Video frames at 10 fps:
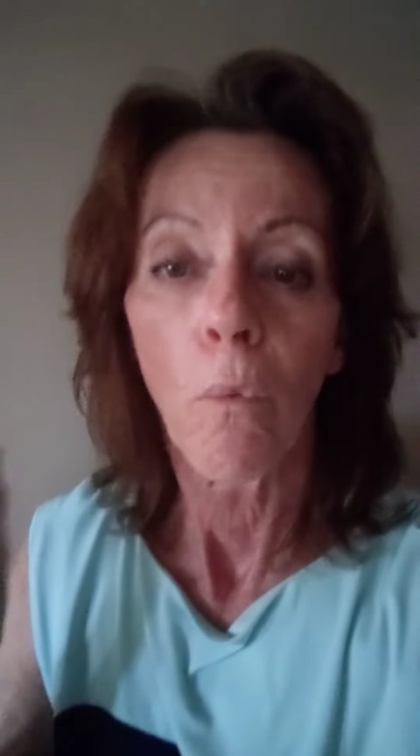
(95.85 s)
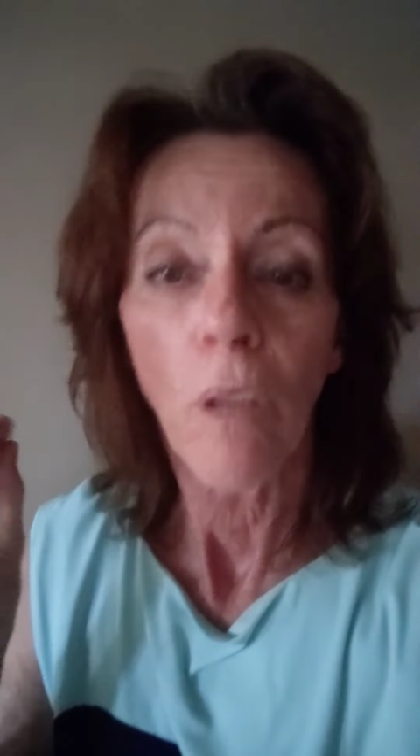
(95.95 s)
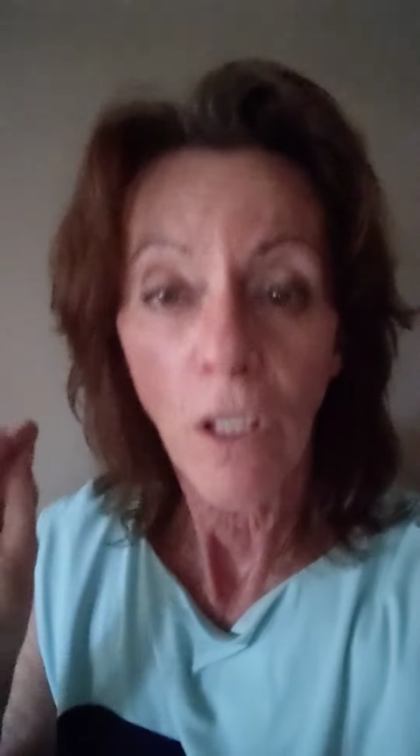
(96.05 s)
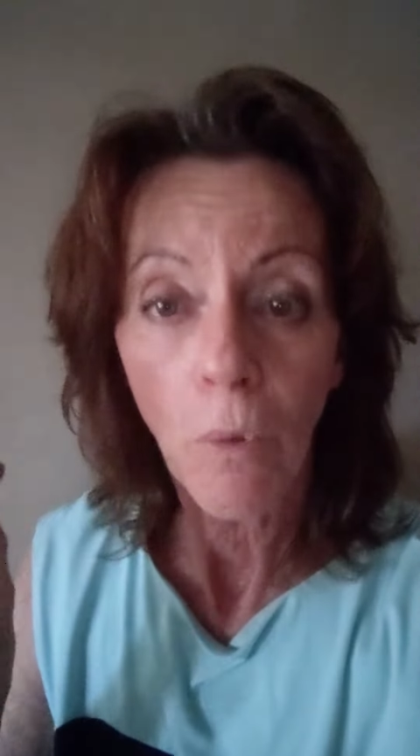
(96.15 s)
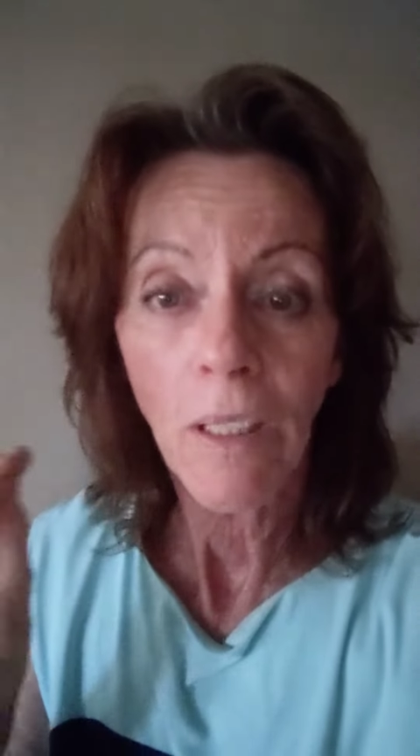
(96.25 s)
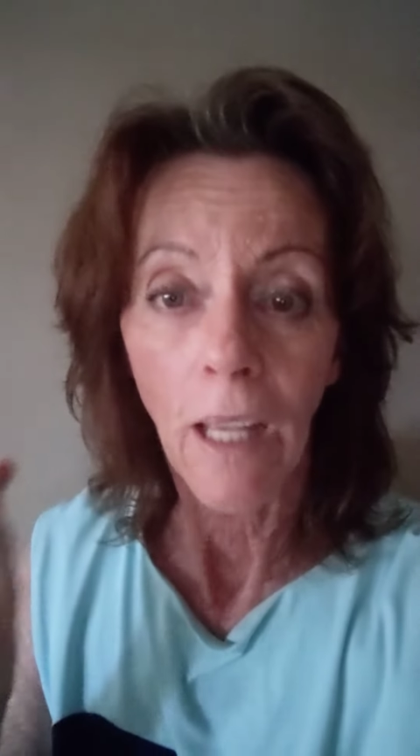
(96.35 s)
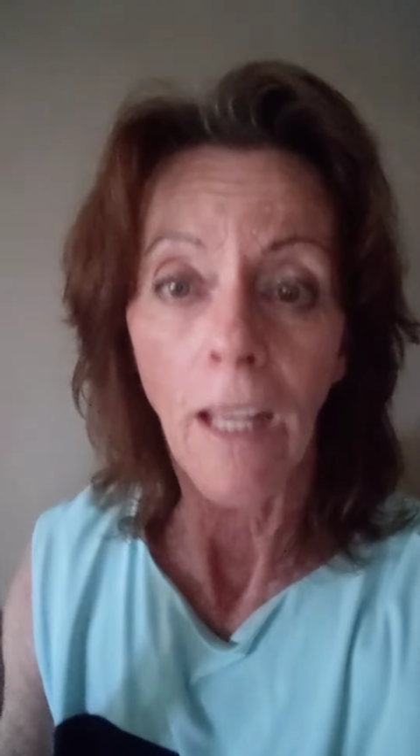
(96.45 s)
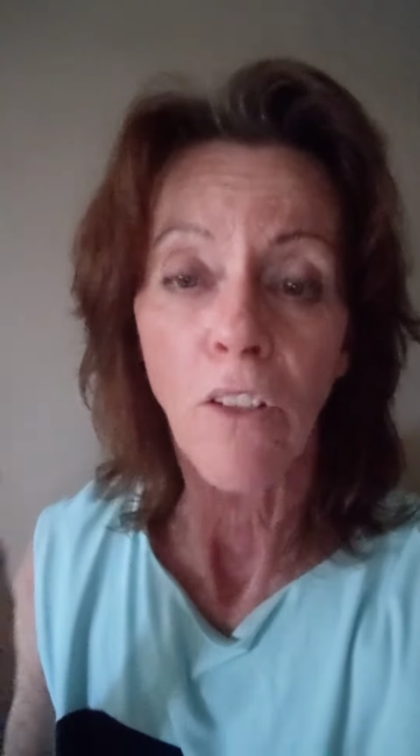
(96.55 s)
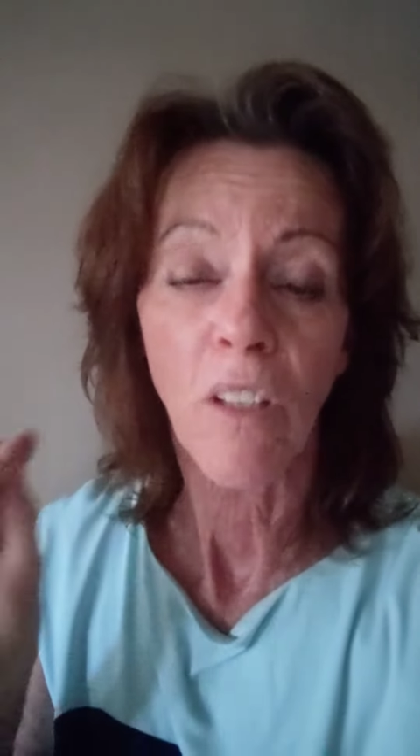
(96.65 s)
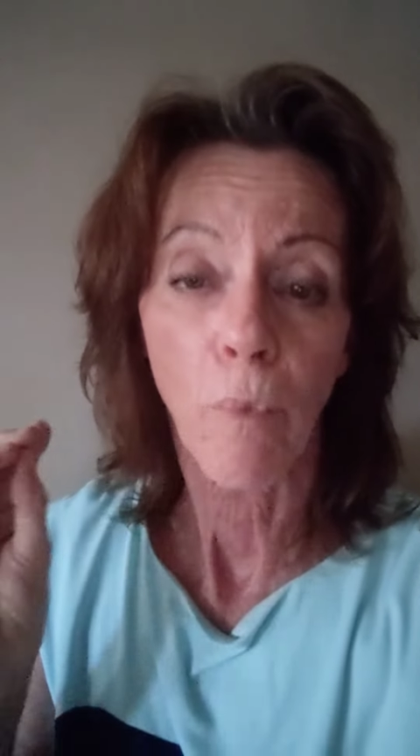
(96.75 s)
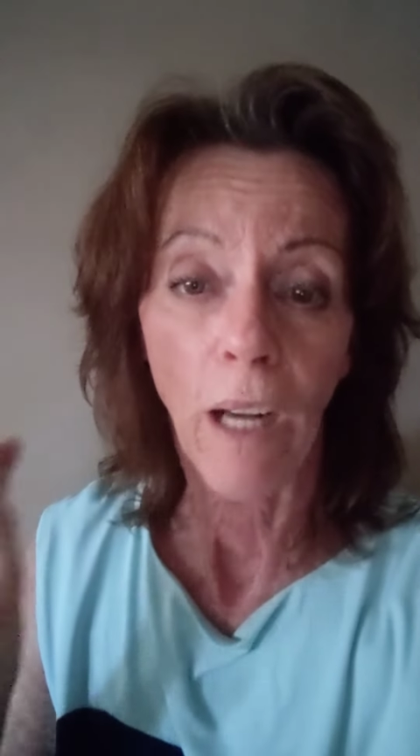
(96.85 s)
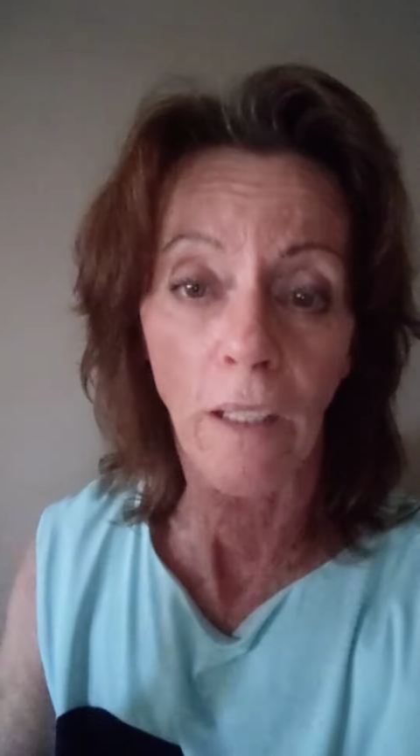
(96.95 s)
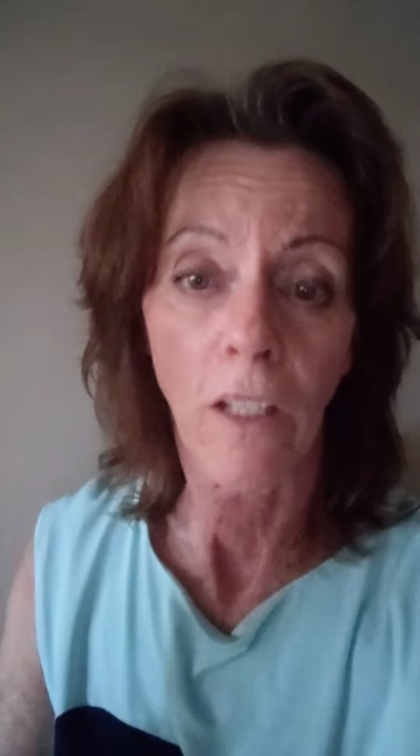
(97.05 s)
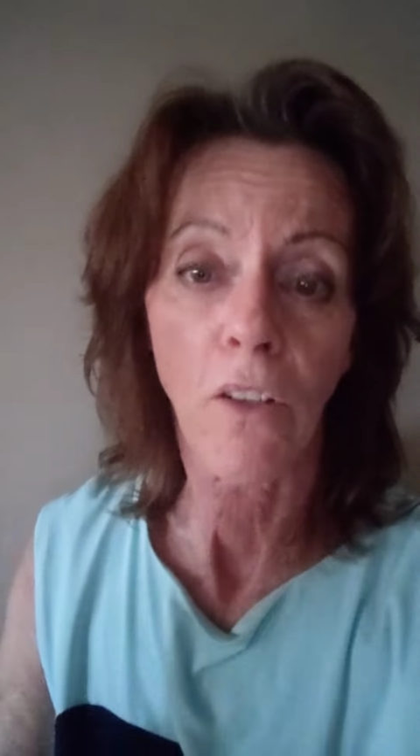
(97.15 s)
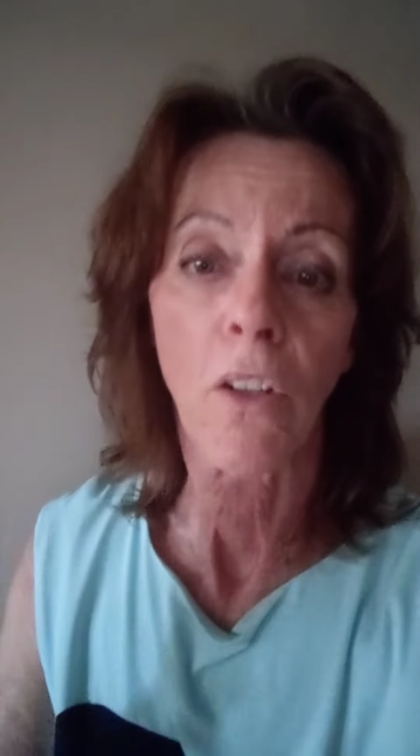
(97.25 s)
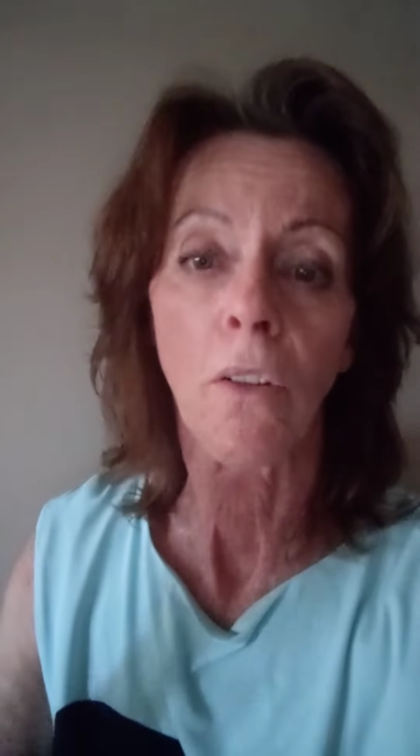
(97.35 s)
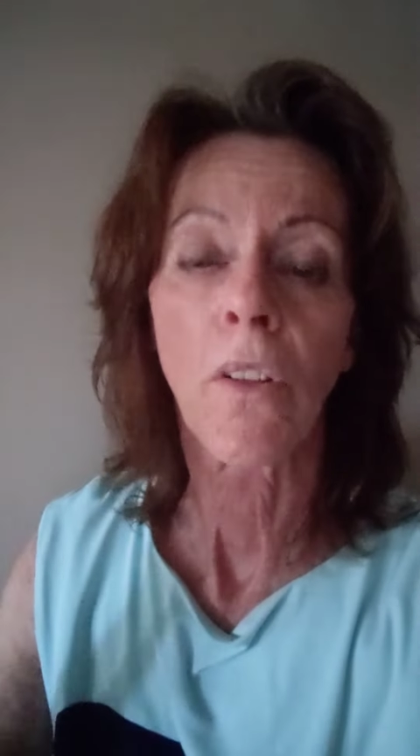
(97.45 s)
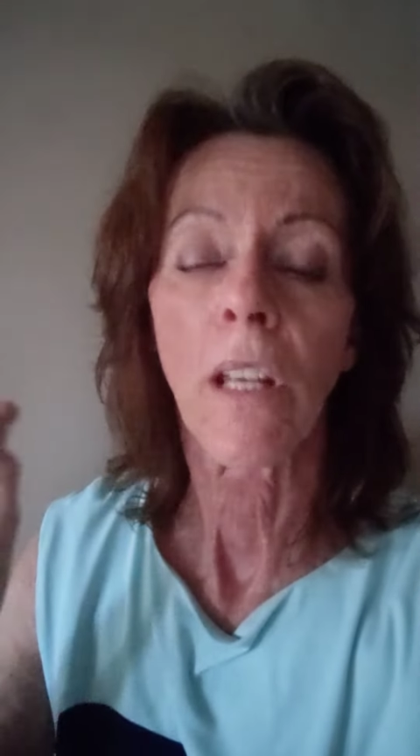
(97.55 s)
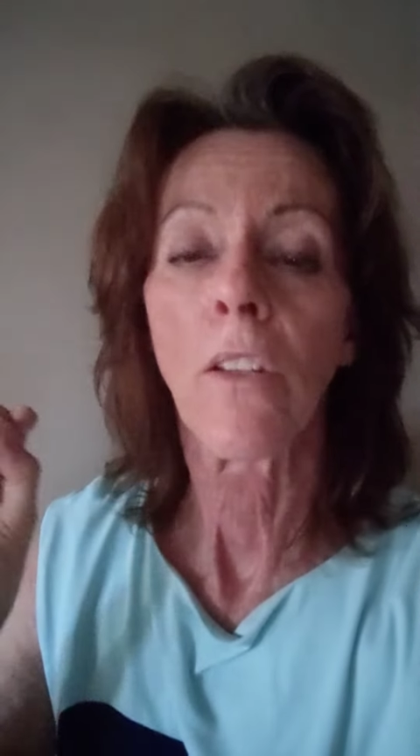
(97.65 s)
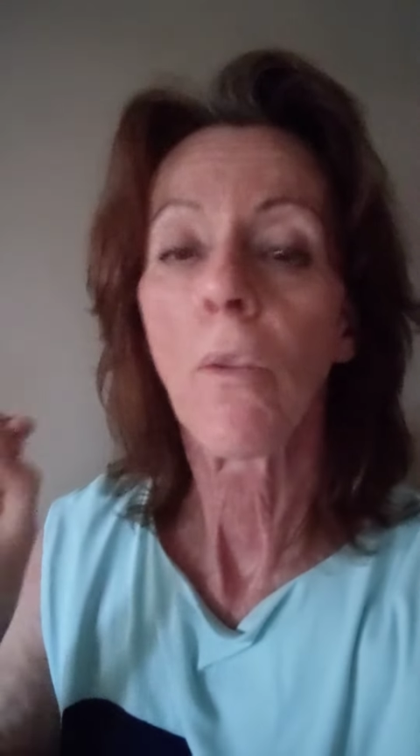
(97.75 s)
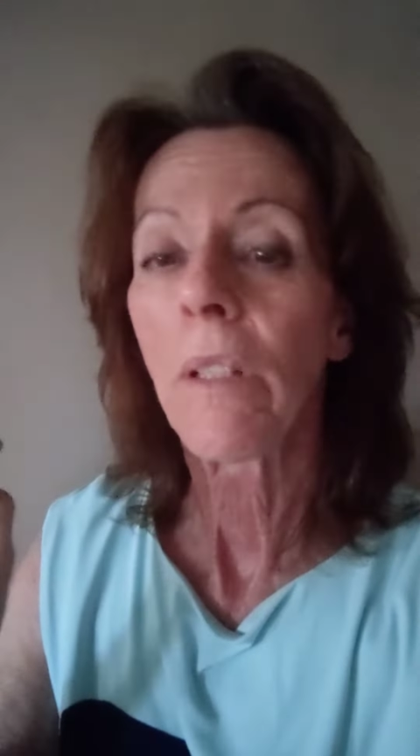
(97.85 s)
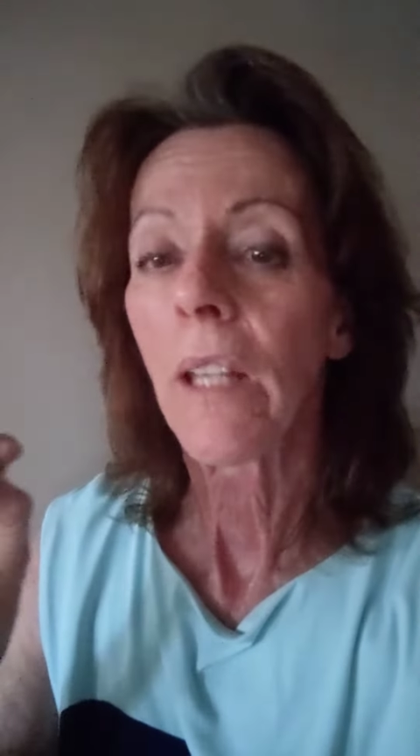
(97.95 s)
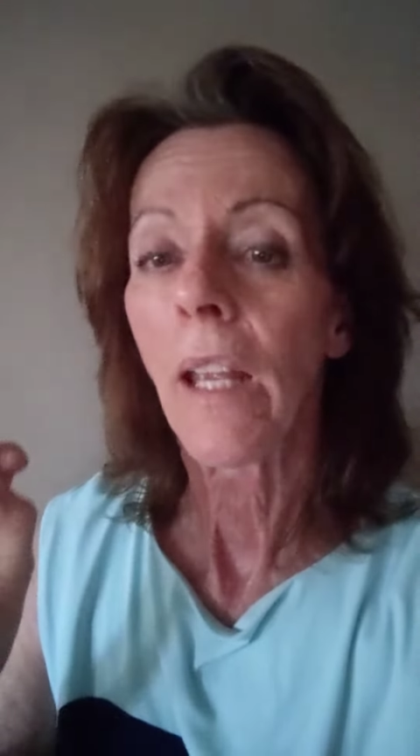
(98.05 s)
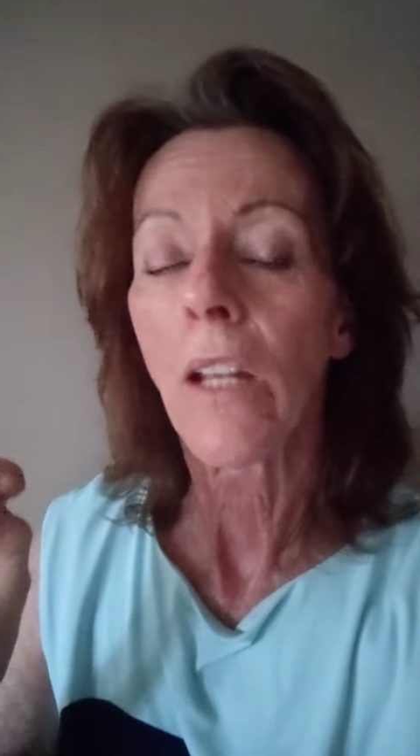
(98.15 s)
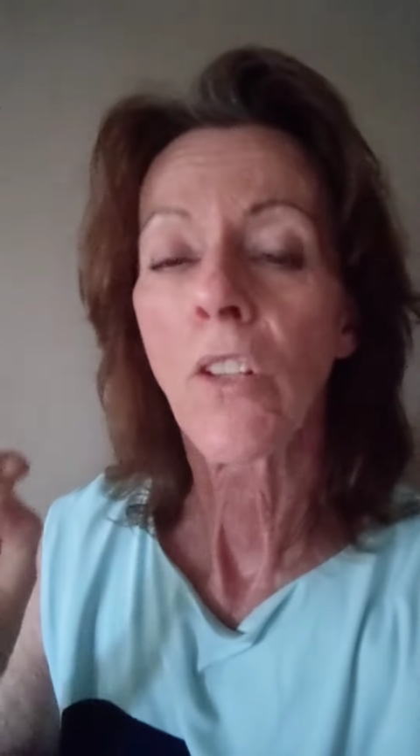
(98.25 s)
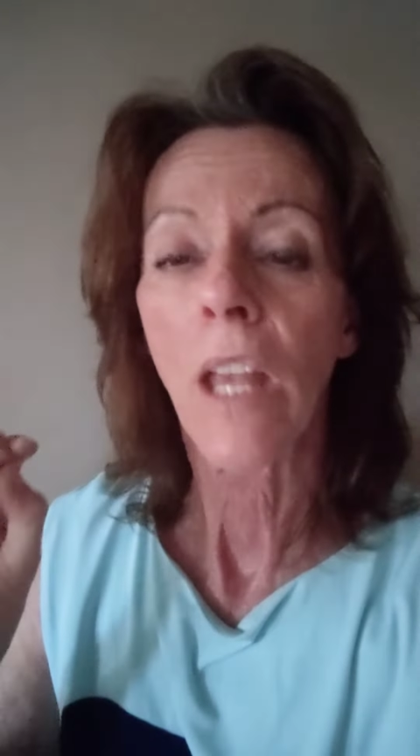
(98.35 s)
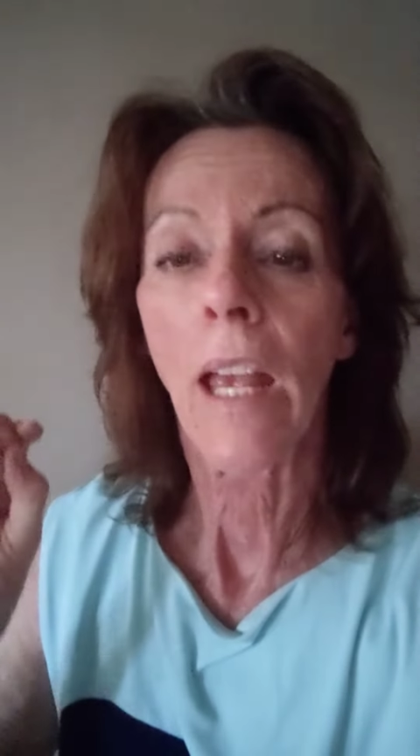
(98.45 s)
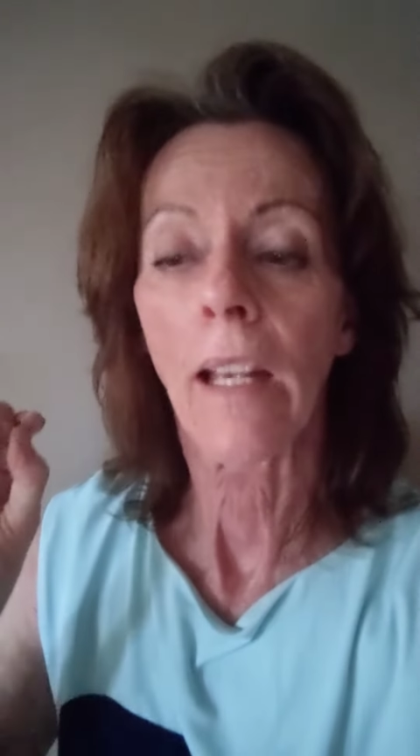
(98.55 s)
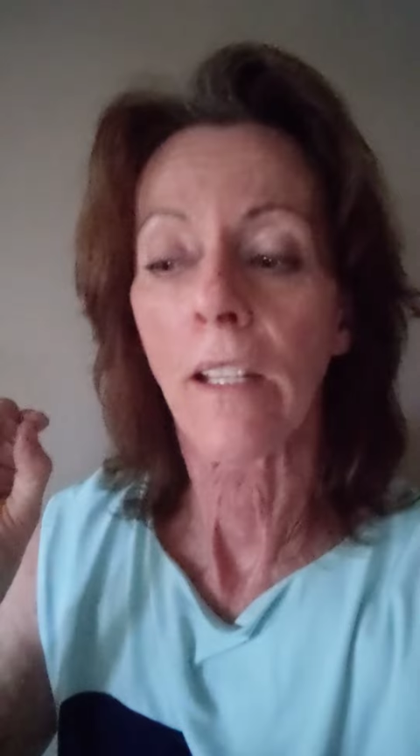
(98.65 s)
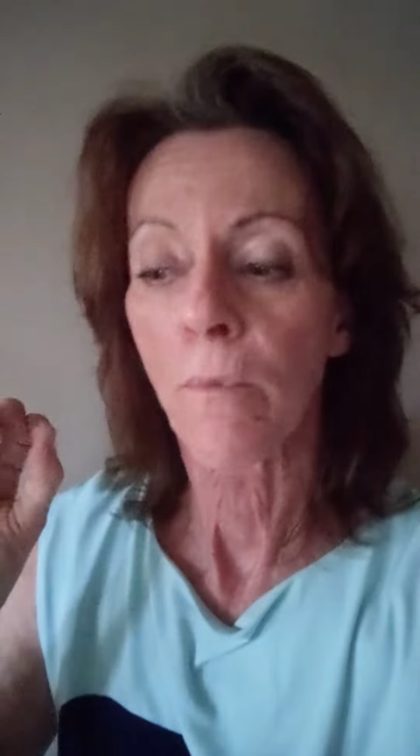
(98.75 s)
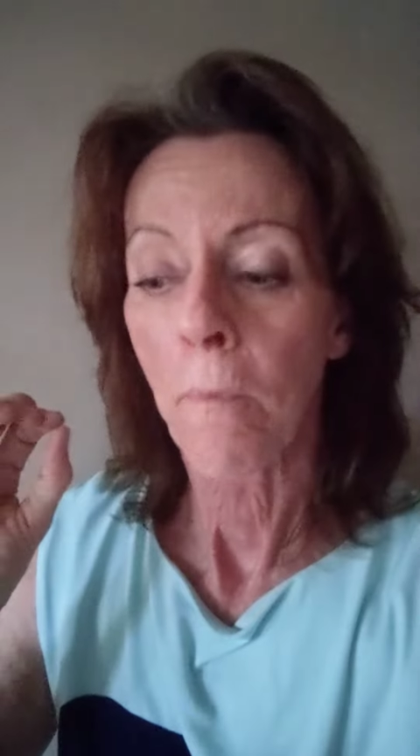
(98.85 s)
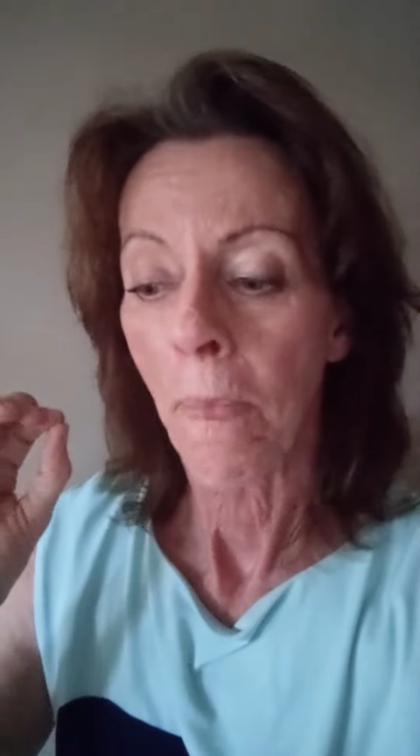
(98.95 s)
When you engage as practitioners and you engage as